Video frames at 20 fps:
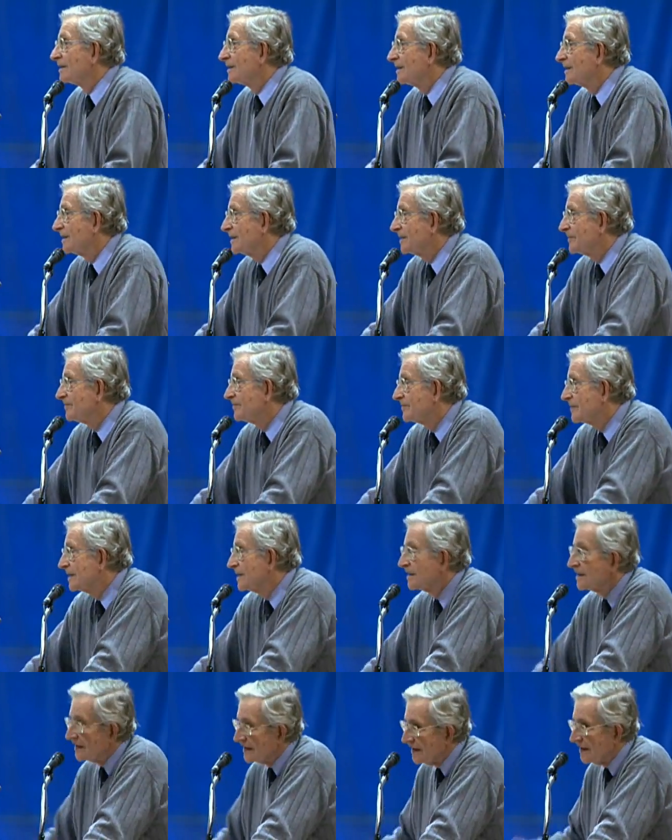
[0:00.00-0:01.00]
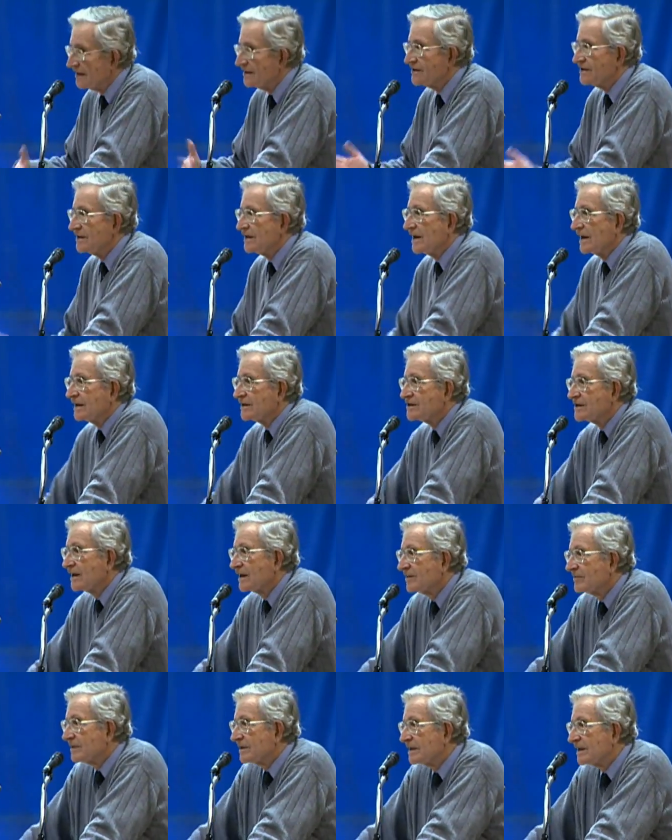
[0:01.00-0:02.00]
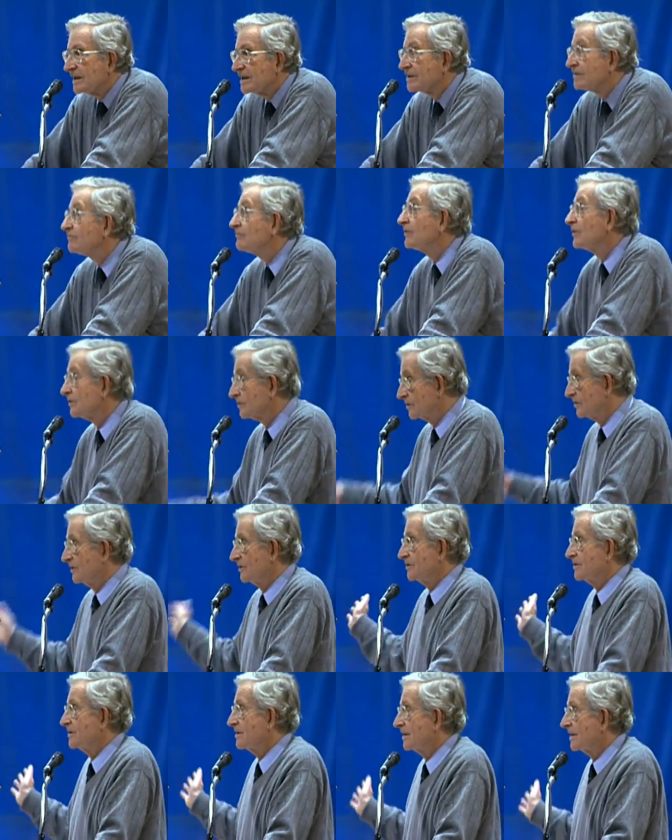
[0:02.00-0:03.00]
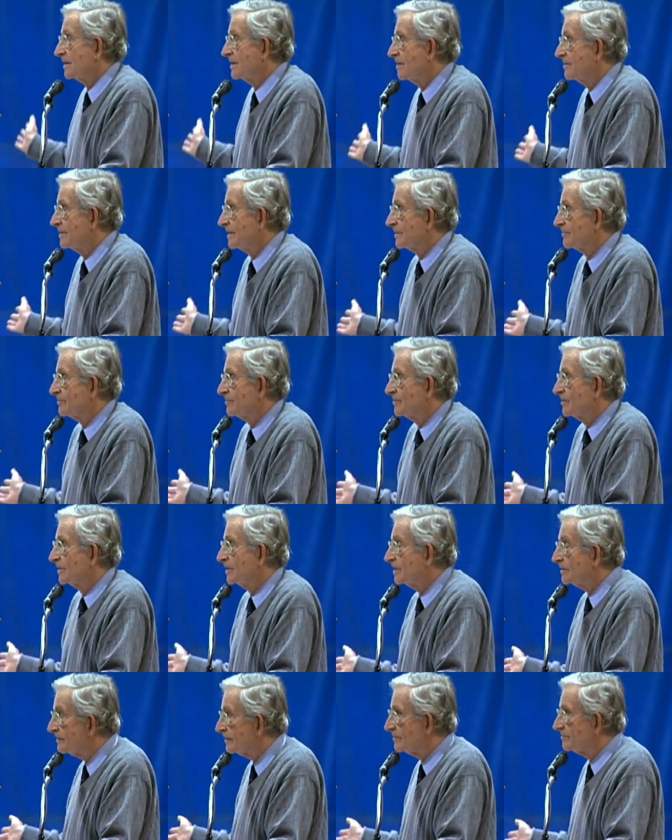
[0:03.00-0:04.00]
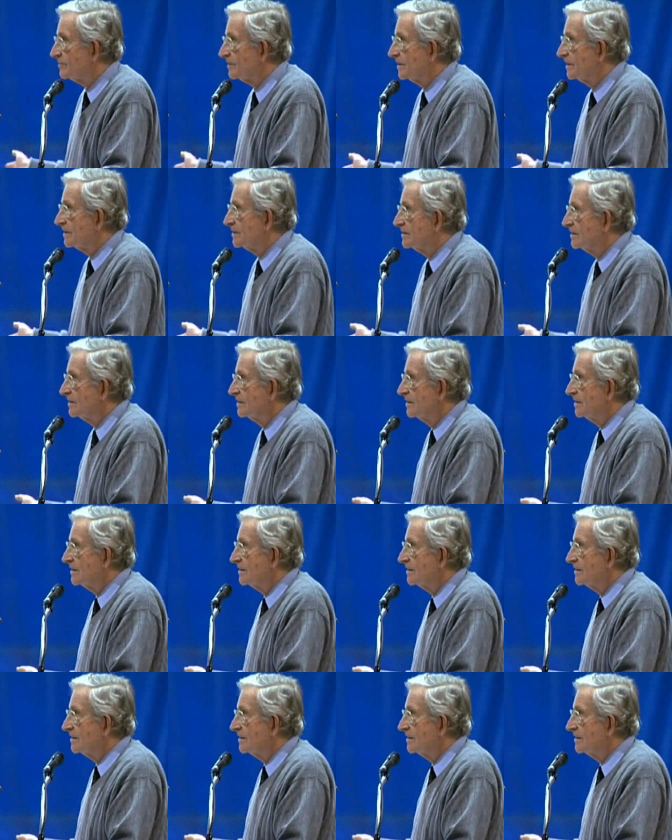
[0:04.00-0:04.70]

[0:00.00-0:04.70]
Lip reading: they announced the next segment, and phone calls started coming in from all over the place,